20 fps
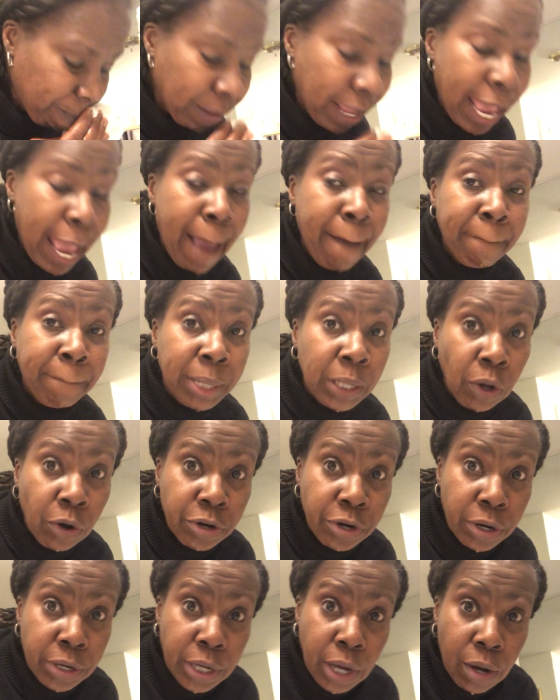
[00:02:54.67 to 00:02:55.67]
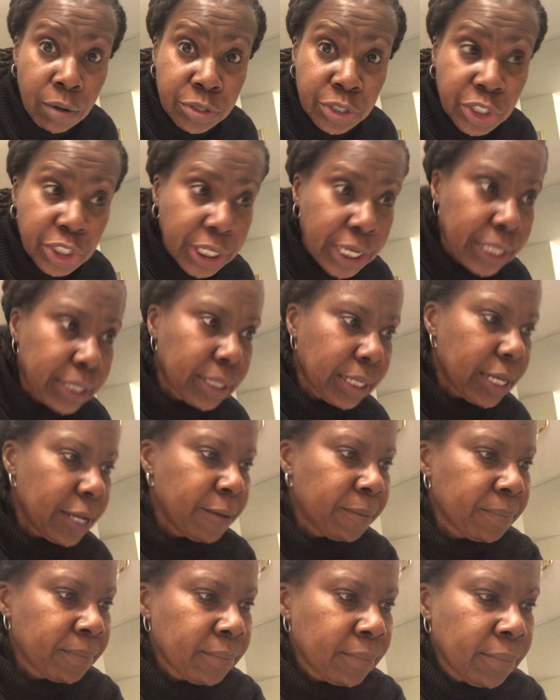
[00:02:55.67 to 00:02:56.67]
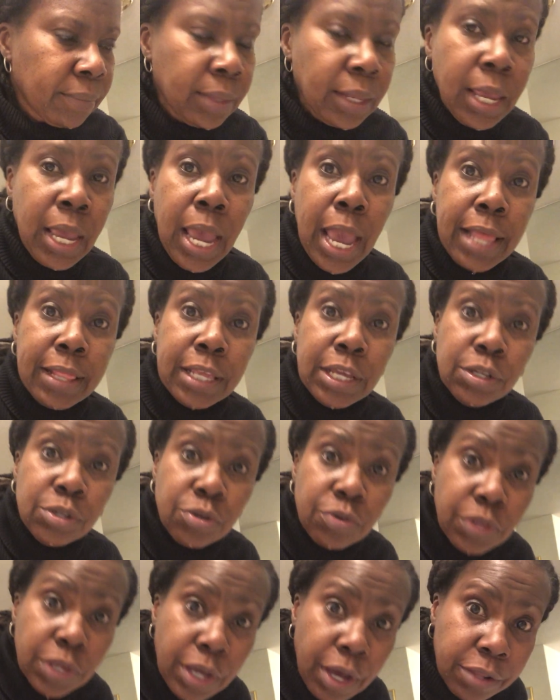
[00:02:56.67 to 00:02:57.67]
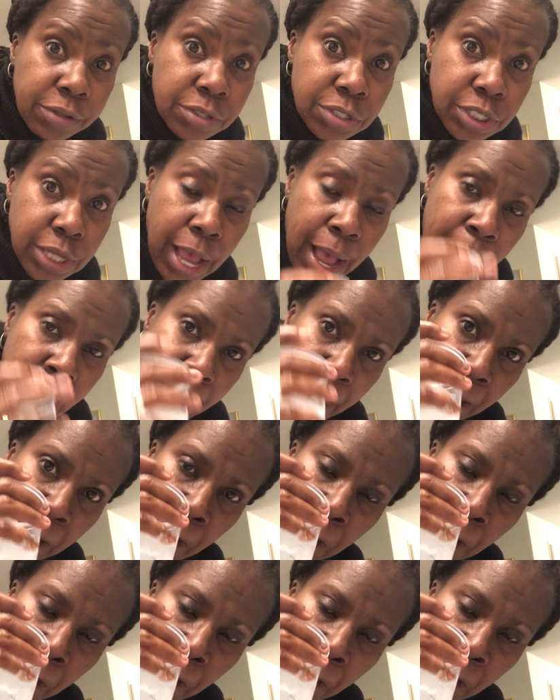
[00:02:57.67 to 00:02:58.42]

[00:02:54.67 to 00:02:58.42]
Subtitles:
and blow your nose gently. And then do the other side.